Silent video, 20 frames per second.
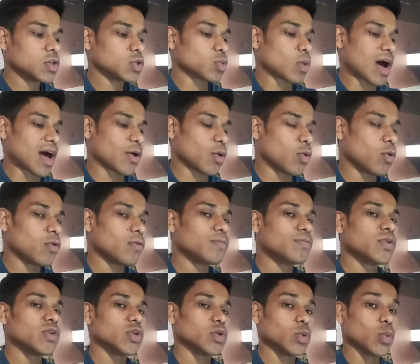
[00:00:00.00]
So I
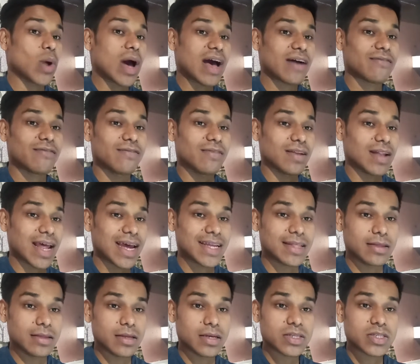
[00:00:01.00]
hope you have
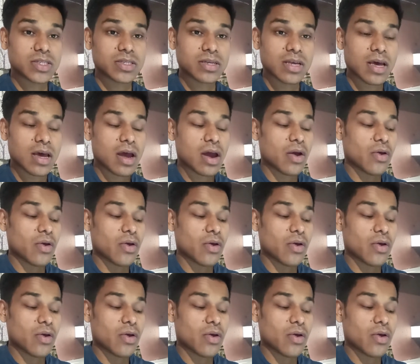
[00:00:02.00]
liked this.